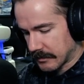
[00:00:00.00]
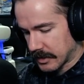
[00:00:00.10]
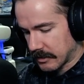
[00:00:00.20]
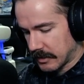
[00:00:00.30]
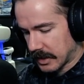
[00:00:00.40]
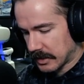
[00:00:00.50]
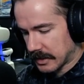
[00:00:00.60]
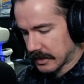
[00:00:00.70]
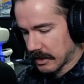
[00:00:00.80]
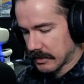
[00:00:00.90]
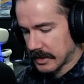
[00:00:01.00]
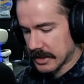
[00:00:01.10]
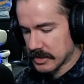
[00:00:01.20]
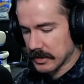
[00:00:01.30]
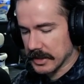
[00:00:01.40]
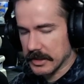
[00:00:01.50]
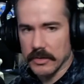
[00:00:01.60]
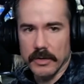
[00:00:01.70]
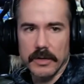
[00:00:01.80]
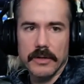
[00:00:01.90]
uniquely encoded. It's really
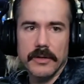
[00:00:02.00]
cool.